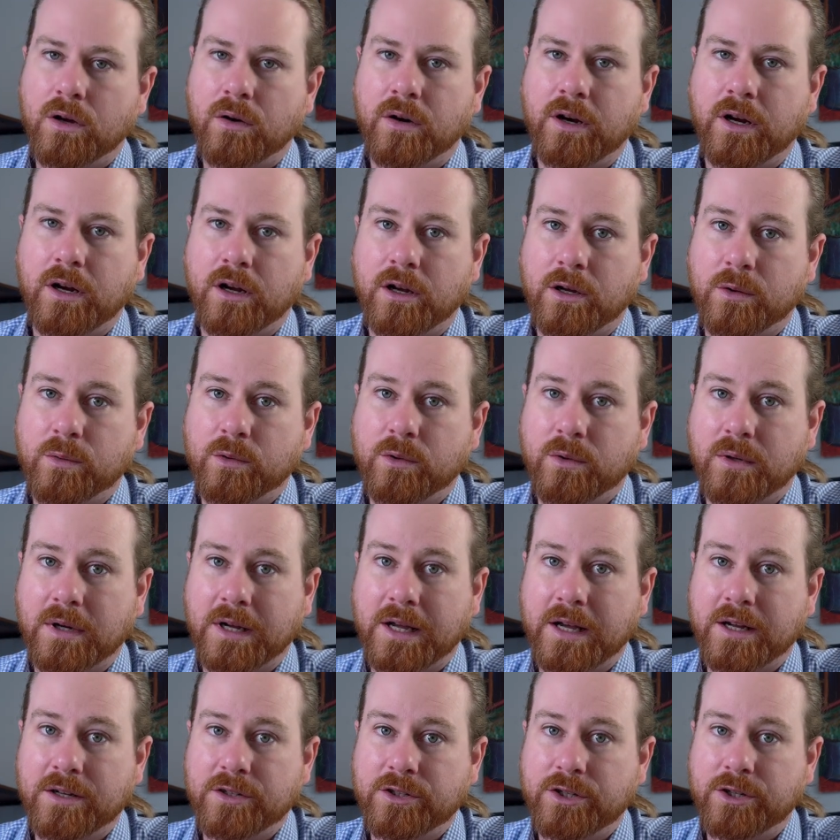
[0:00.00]
All right, I will
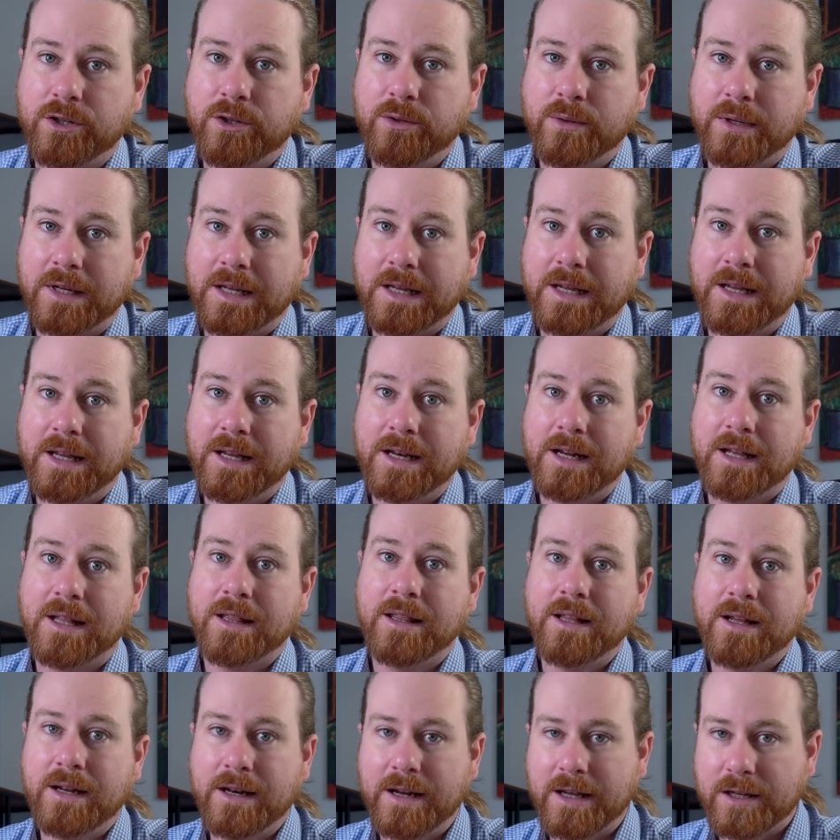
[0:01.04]
catch you in
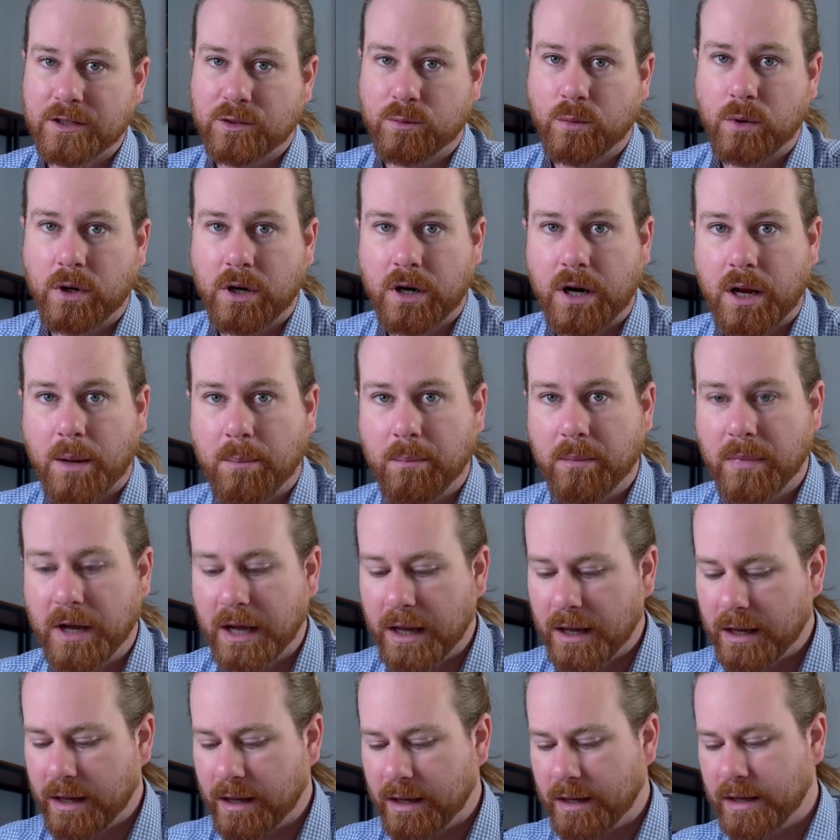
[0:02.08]
the next one.
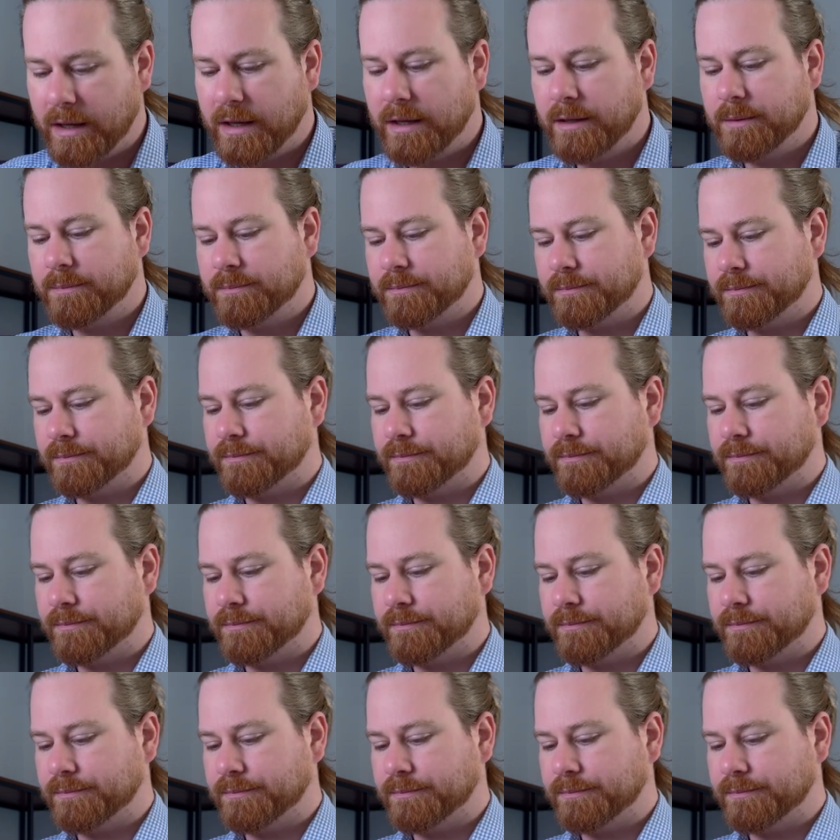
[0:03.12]
Bye.